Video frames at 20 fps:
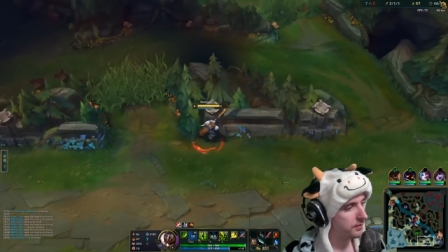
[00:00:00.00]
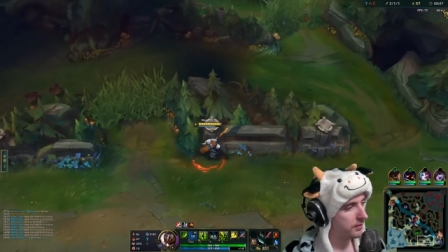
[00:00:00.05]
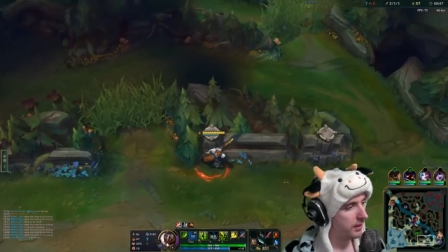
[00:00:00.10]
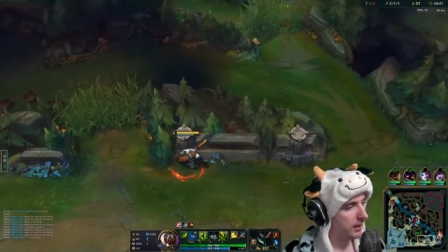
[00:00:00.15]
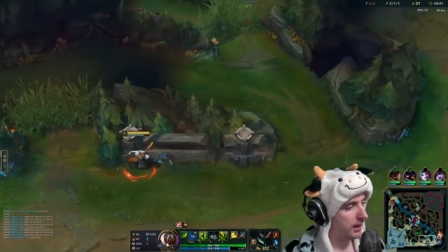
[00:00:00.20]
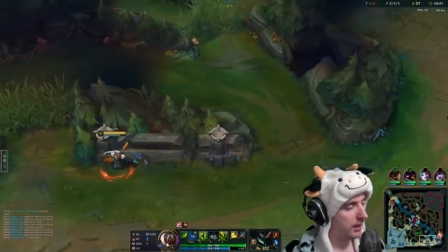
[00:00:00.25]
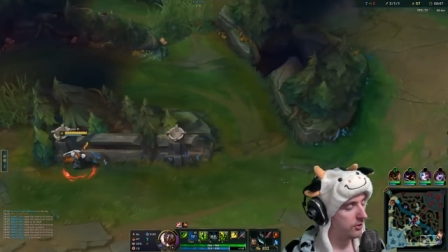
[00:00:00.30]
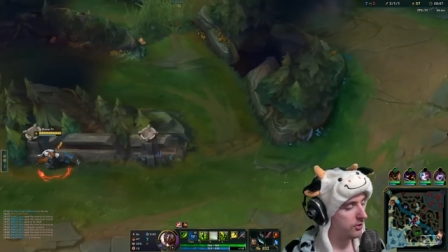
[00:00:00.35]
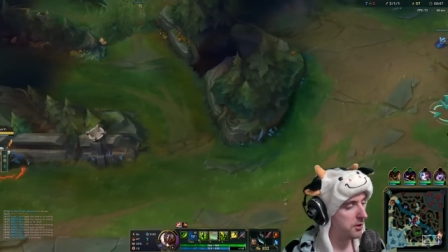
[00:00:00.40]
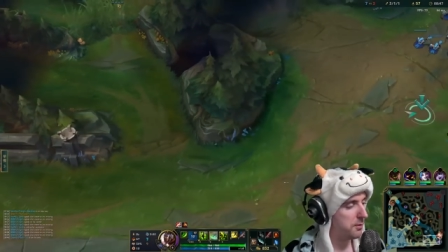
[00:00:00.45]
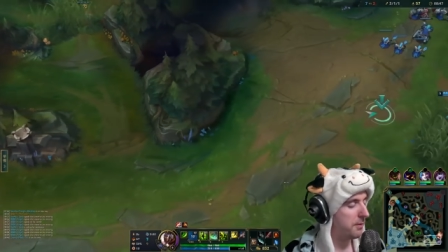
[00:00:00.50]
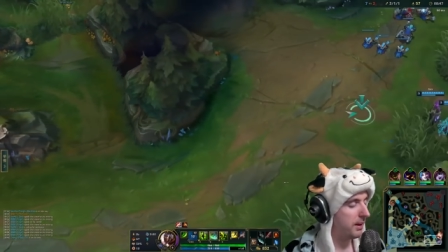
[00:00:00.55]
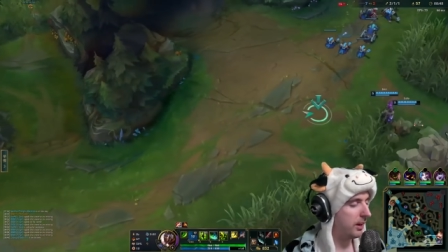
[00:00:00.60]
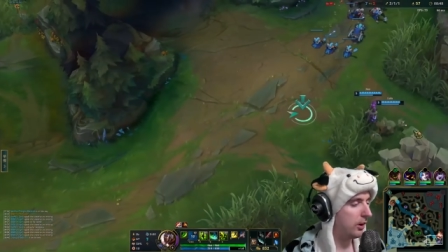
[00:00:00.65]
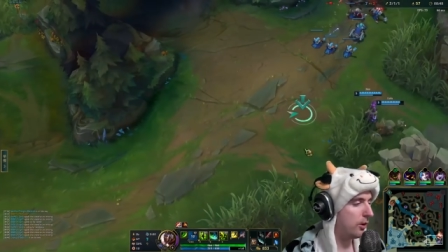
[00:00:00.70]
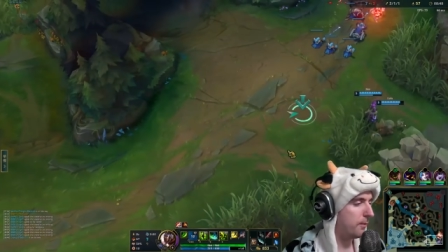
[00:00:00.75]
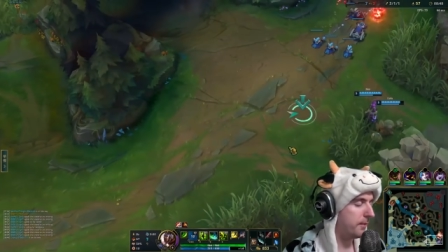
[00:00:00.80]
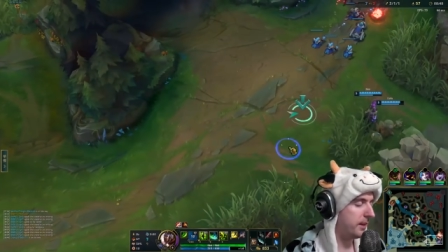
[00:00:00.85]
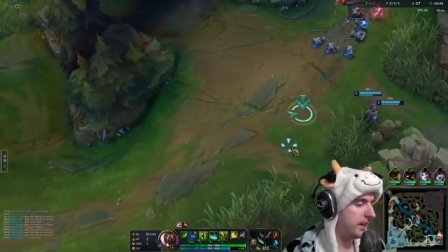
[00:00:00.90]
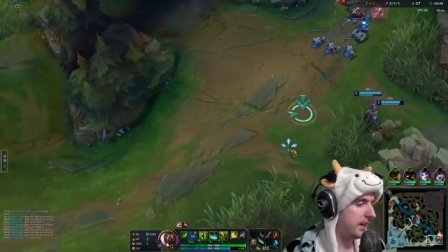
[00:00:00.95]
Yes, you may
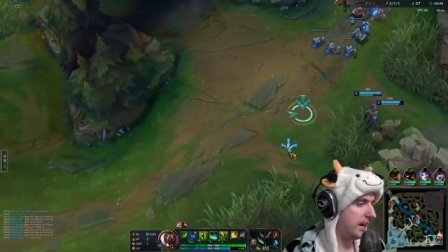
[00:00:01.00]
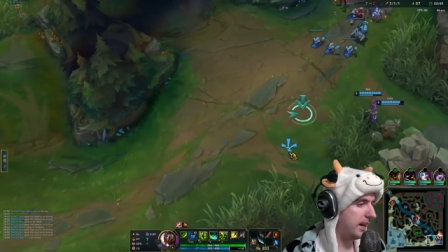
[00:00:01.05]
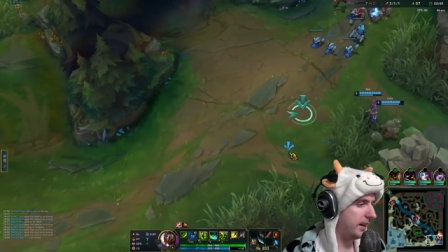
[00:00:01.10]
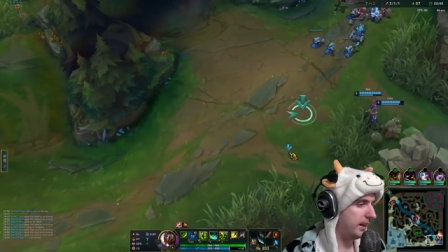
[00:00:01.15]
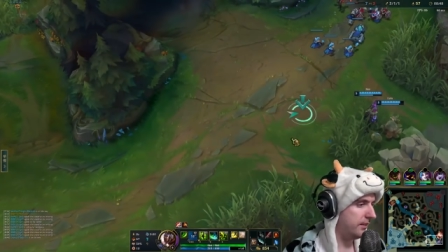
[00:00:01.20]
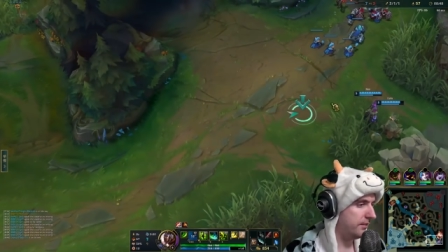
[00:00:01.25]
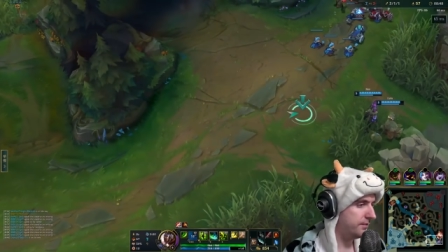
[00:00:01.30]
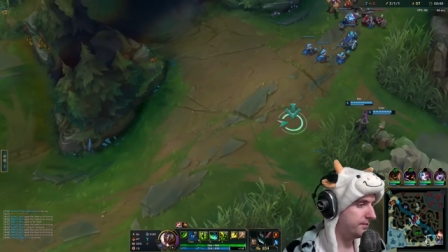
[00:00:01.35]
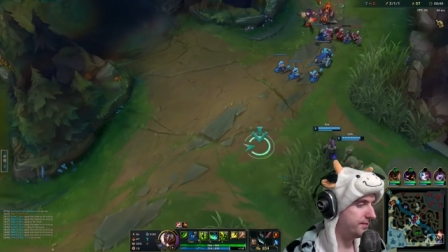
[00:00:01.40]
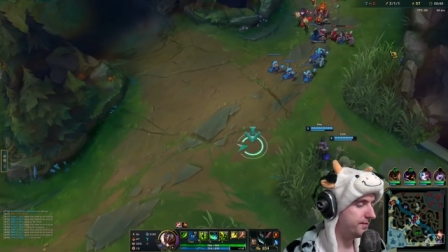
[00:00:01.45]
call me daddy.